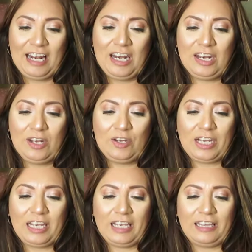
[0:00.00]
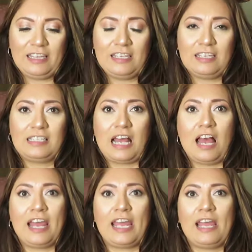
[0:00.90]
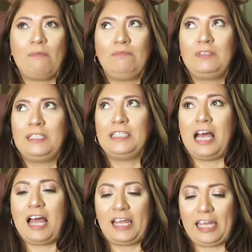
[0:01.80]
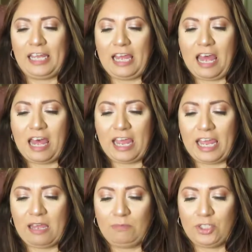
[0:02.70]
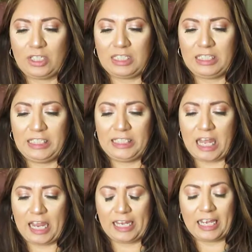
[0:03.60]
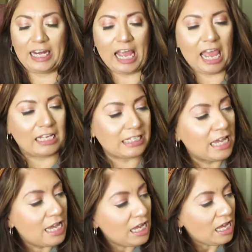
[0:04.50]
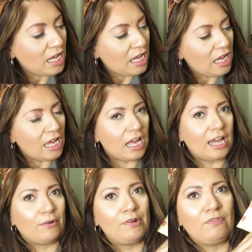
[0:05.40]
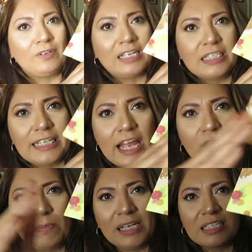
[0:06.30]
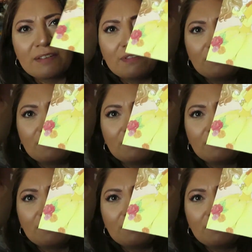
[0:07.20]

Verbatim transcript: Look at this. I am dying. I am just dying. And it has... I don't know if you can tell because of